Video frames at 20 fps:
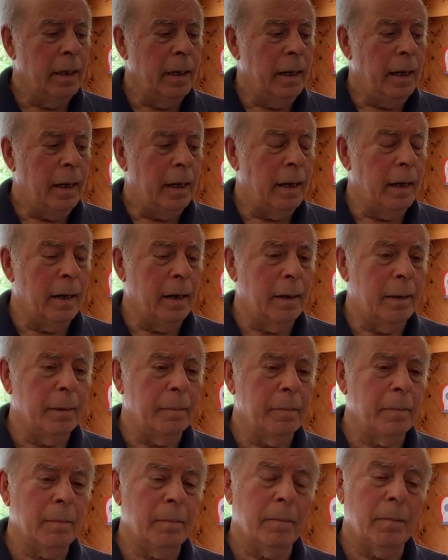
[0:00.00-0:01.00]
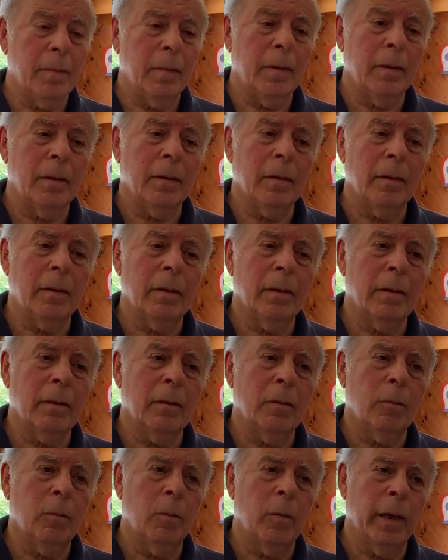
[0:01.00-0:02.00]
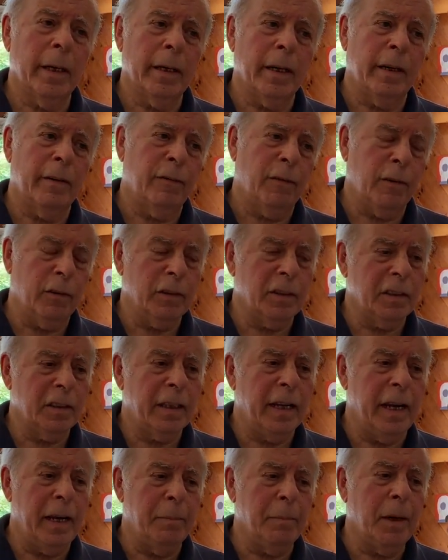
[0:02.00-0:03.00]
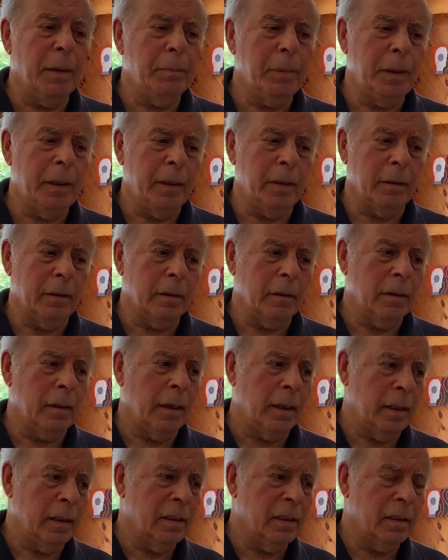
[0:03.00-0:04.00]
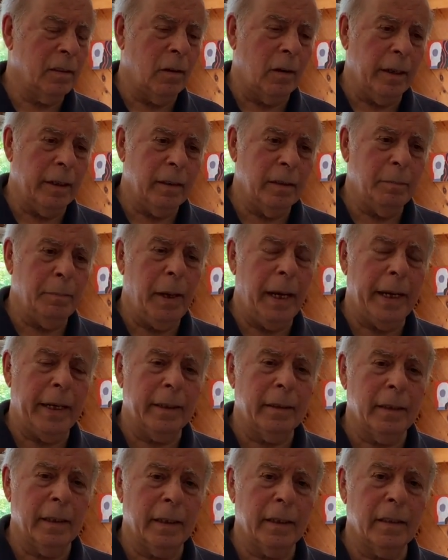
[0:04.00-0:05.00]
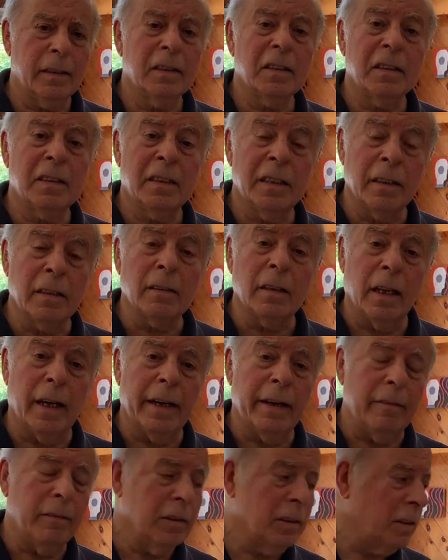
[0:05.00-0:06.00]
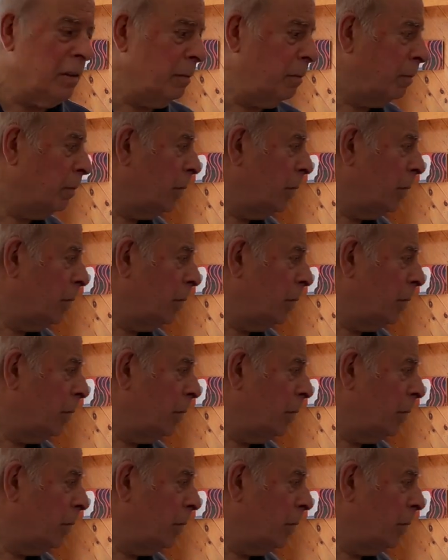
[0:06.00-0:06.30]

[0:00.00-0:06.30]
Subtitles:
When I first came up here, I started painting still lifes.